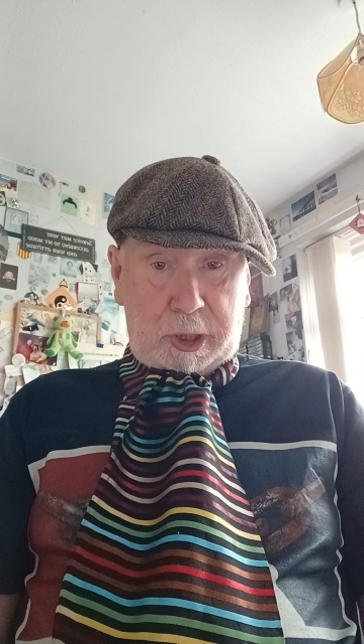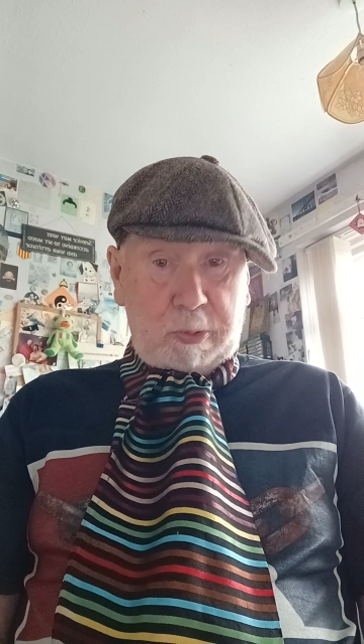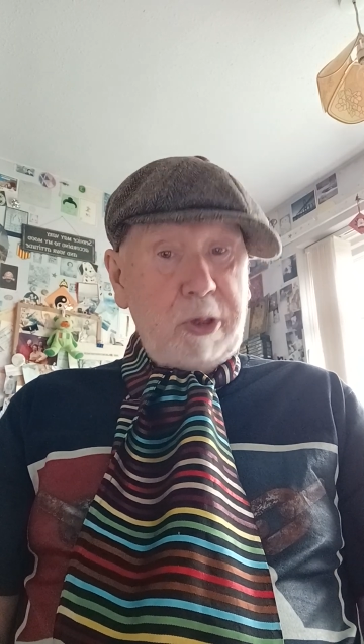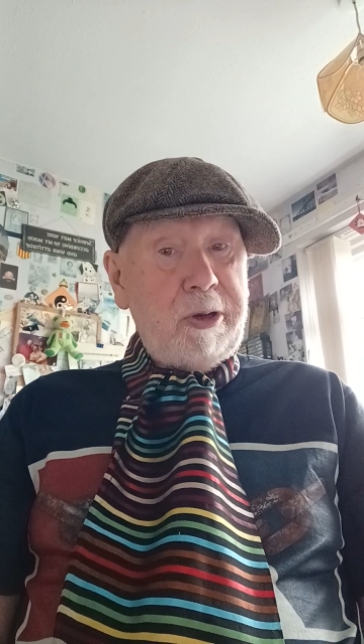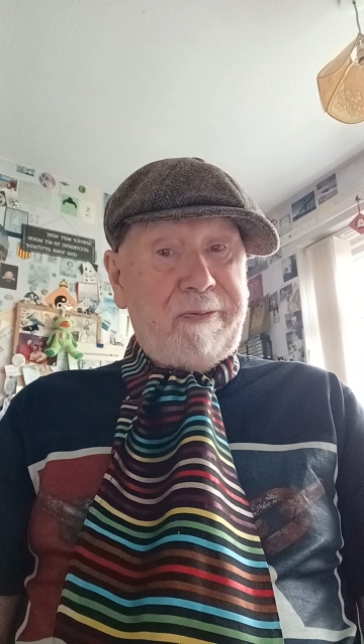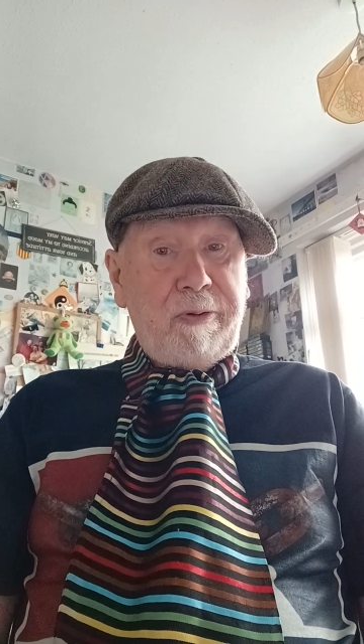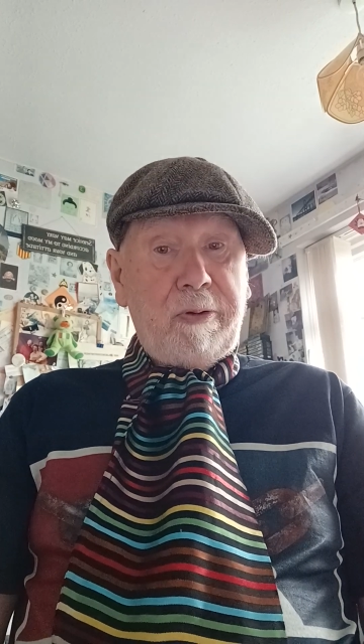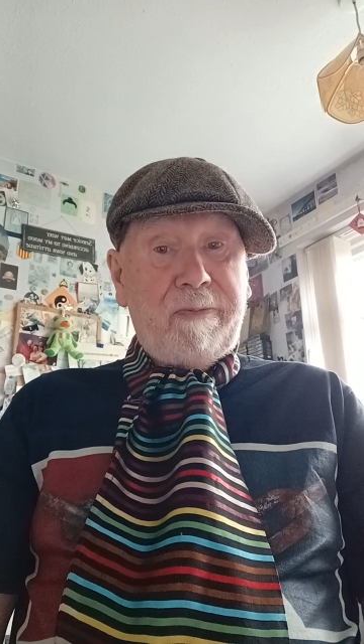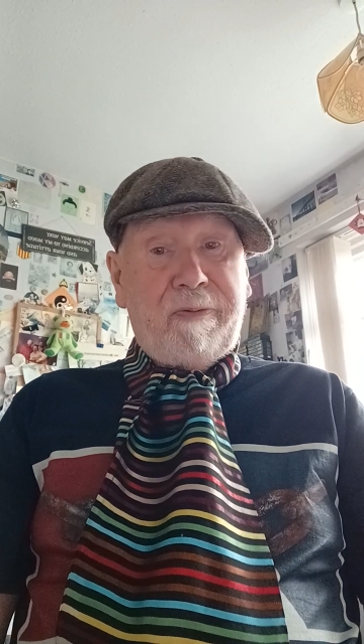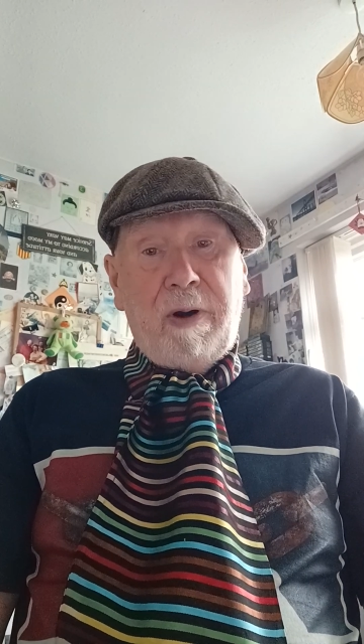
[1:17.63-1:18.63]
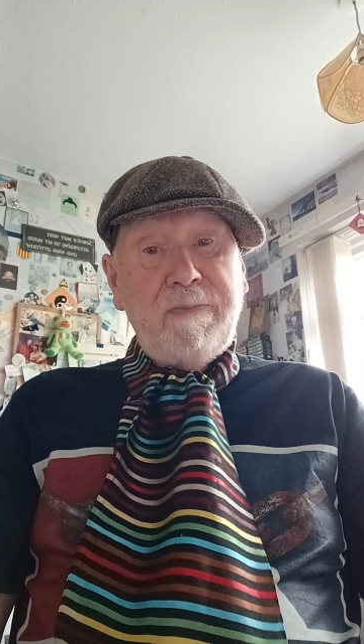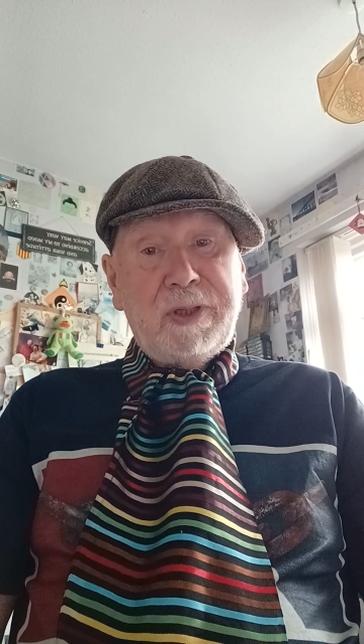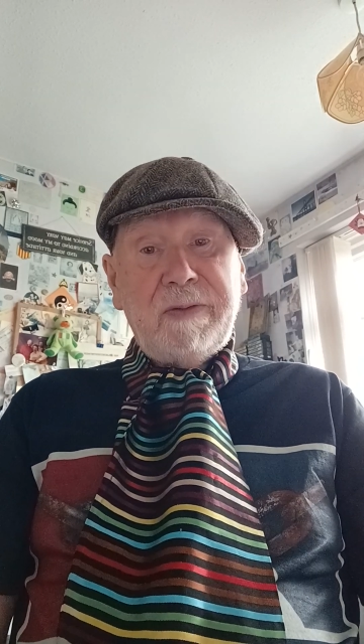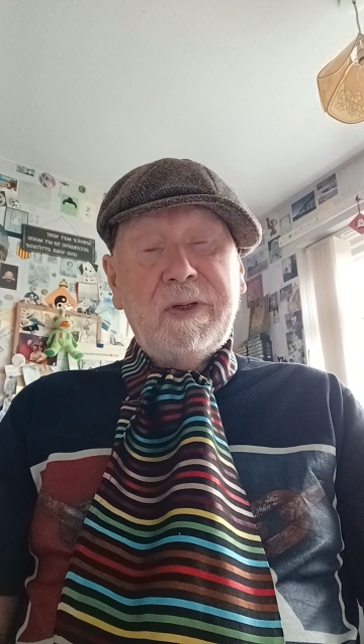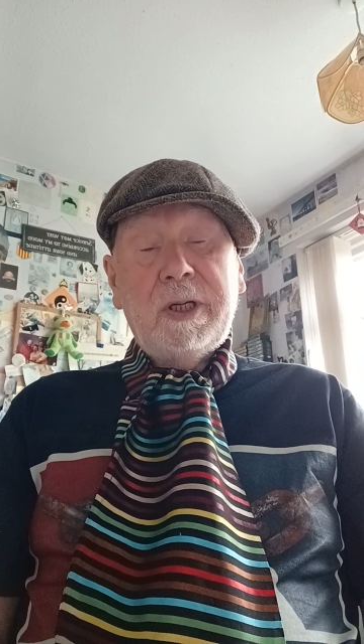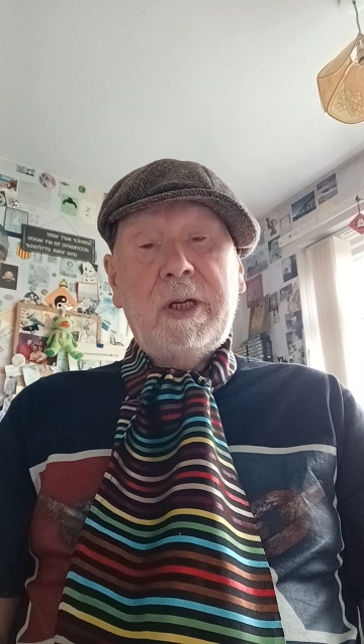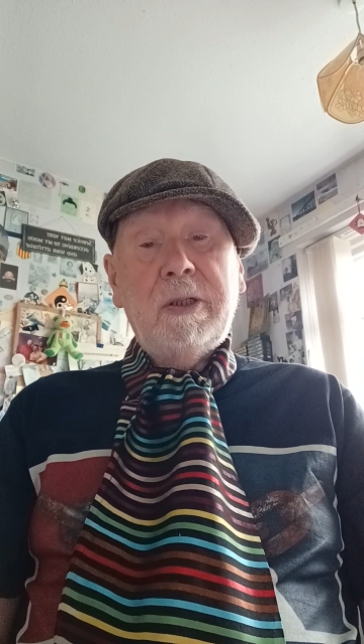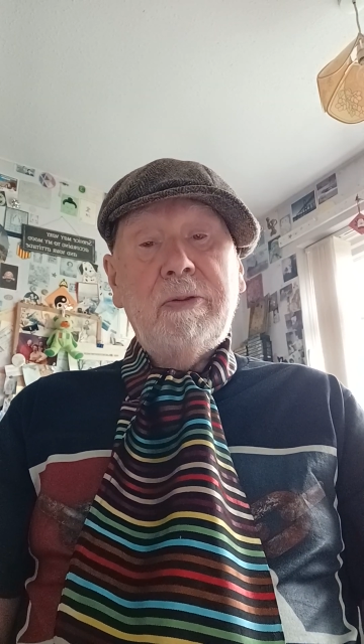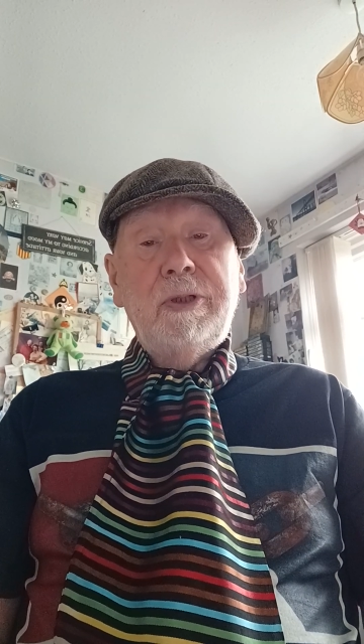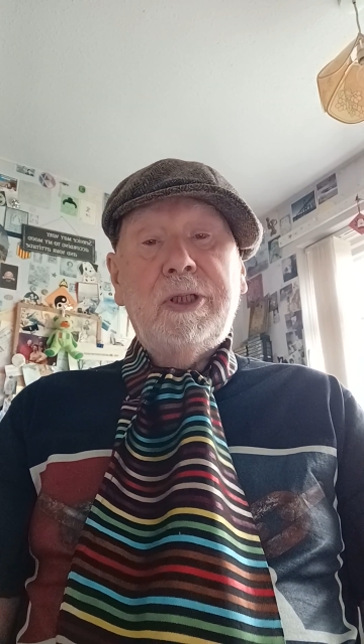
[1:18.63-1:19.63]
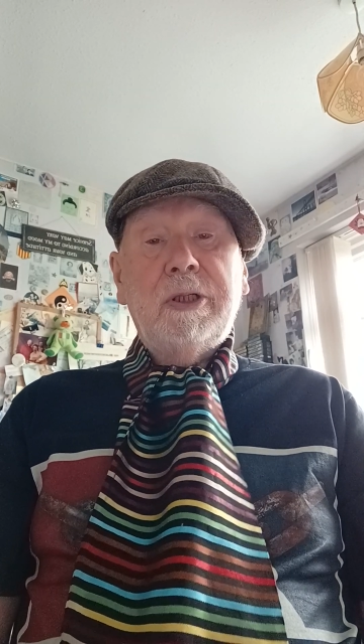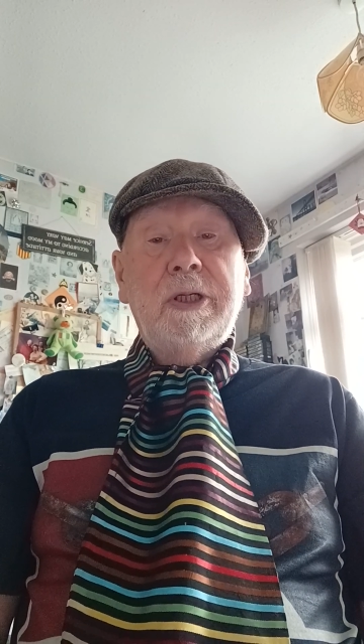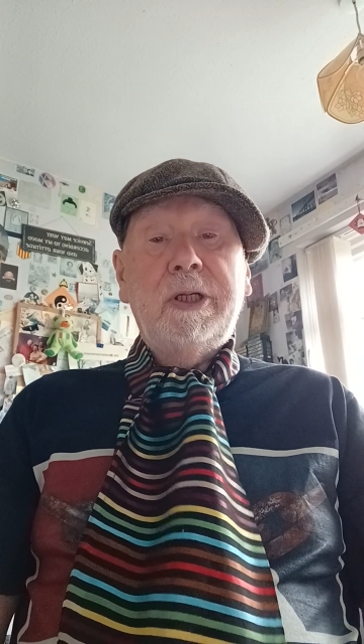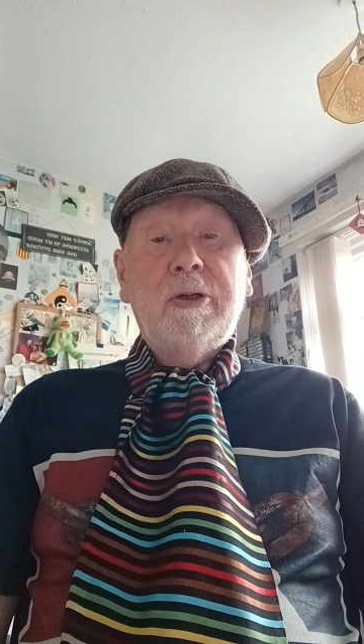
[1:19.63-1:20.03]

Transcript: a word for, from Tividale originally.